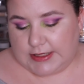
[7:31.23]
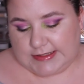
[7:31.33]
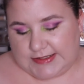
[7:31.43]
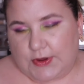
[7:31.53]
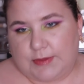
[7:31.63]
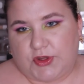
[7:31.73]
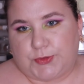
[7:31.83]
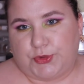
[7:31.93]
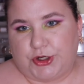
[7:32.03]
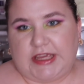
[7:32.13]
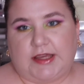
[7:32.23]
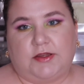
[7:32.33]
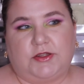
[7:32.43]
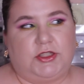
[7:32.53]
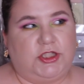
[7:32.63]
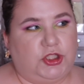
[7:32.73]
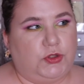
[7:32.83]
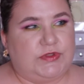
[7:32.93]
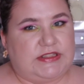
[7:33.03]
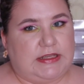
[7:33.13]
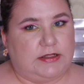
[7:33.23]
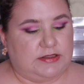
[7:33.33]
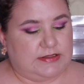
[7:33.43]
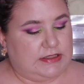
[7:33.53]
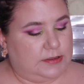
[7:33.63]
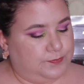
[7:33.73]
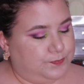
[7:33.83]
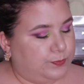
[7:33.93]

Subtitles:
So I'm not putting new singles in.